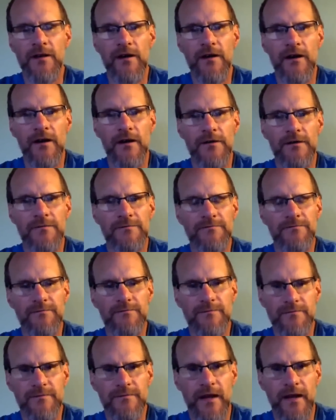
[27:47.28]
Um,
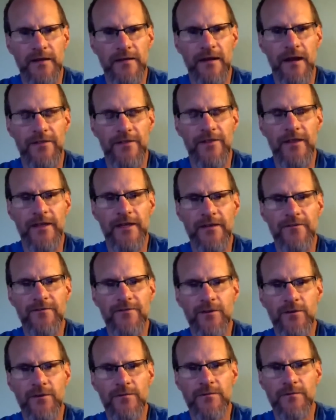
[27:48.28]
I, I think if
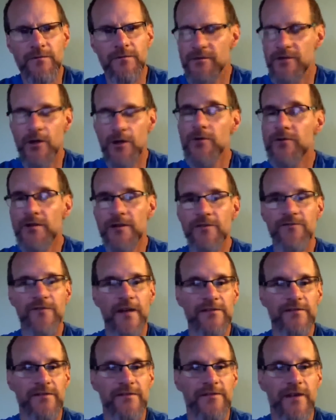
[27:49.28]
you usually the
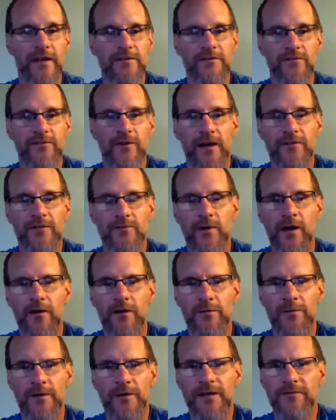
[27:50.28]
face detection tracks well,
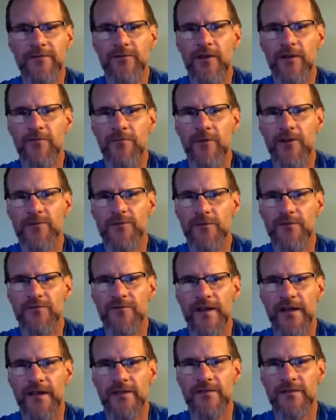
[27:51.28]
but if you have multiple
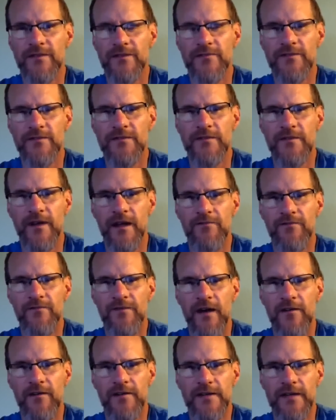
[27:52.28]
faces, I
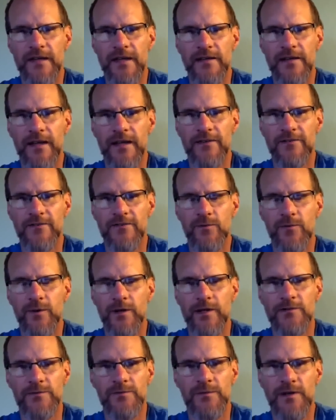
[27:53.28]
found it it can
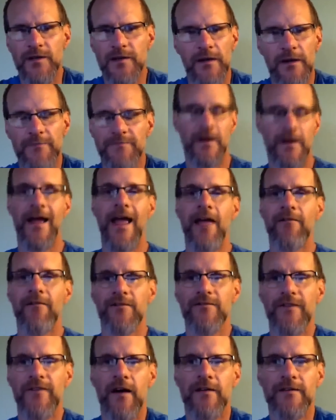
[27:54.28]
switch. But I'm, I, I have not
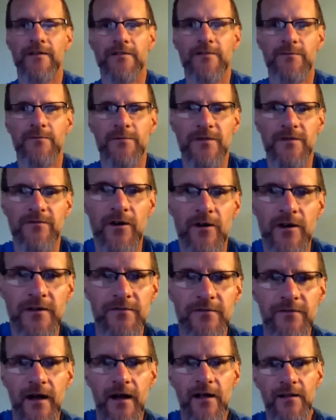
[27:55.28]
found it to be very
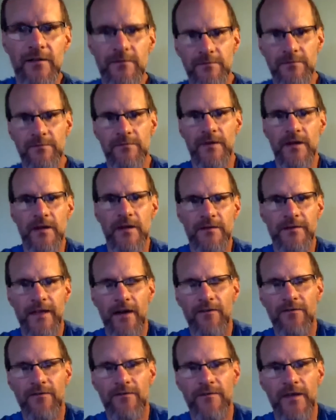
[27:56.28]
fal-
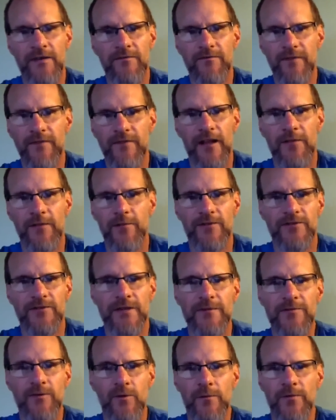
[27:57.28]
that, that infallible. It
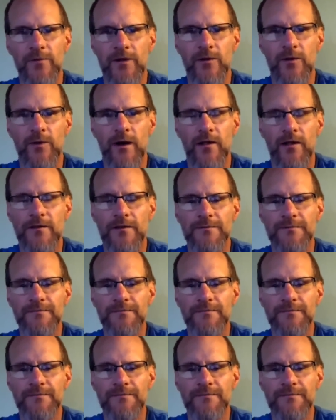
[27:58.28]
seems to work pretty well.